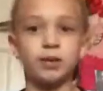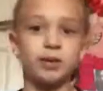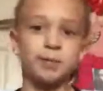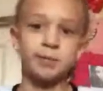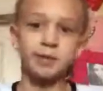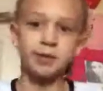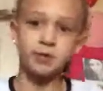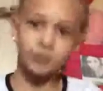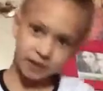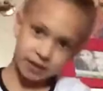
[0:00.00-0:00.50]
gonna
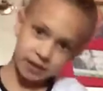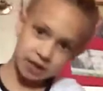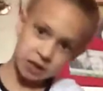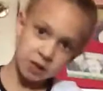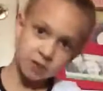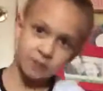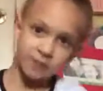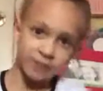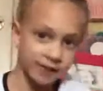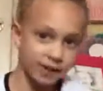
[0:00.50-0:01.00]
be doing
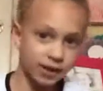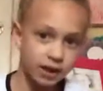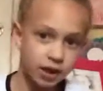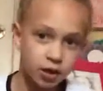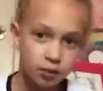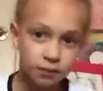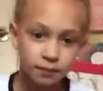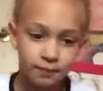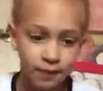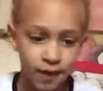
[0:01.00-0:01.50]
another
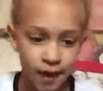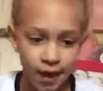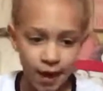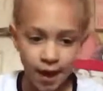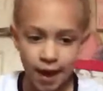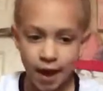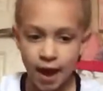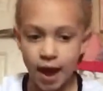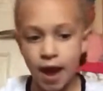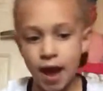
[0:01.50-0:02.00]
video,
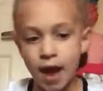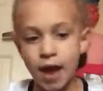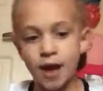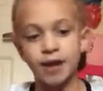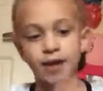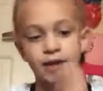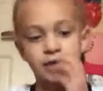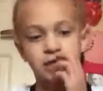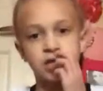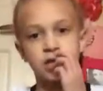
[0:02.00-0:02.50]

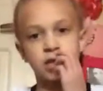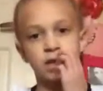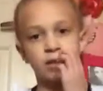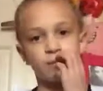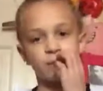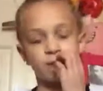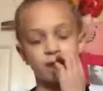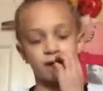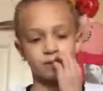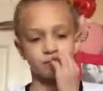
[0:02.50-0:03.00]
and it's gonna
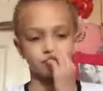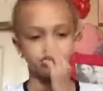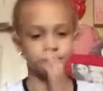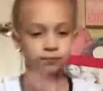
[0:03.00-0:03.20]
be